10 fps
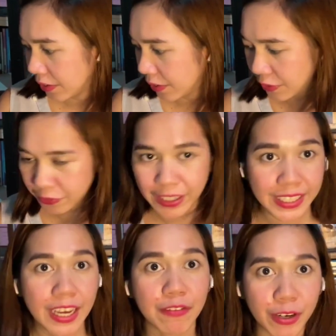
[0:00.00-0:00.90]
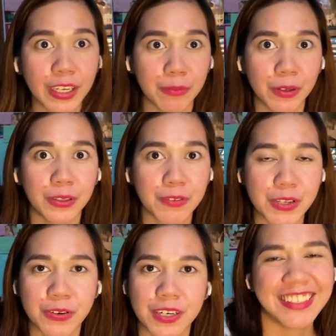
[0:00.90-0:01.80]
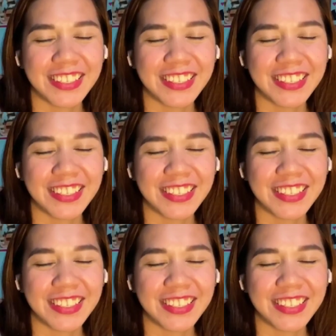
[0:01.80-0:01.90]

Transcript: already available resources.